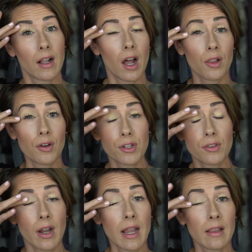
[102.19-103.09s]
colors on
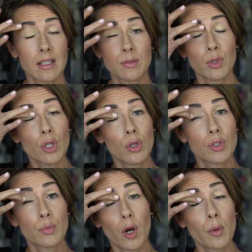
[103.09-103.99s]
their eyelids,
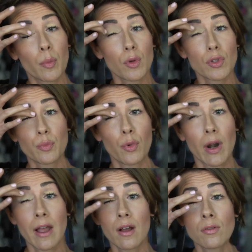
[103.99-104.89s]
blues, purples,
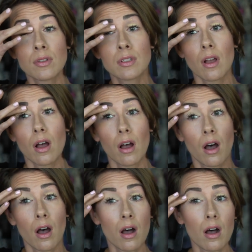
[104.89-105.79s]
browns,
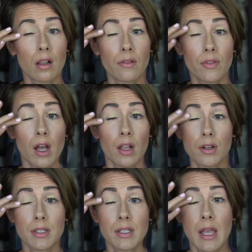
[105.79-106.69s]
all of the
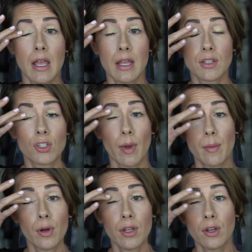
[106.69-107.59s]
colors. And so by
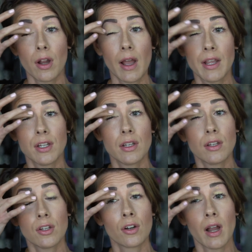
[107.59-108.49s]
putting
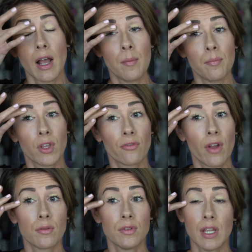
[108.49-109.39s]
your
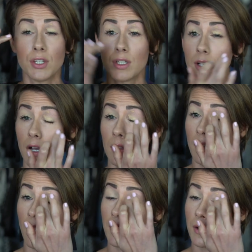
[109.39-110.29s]
foundation
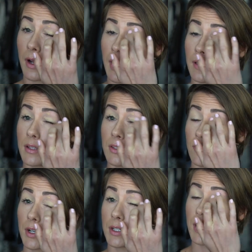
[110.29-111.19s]
color on your eyelids
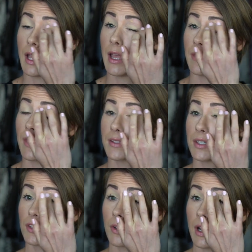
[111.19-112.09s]
first, that's
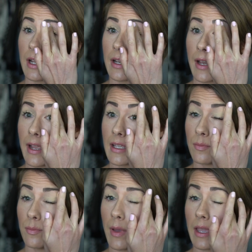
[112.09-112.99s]
just creating a nice
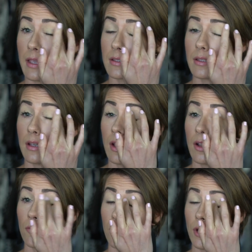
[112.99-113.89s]
base
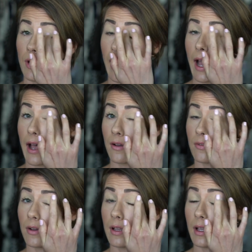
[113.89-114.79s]
for you to have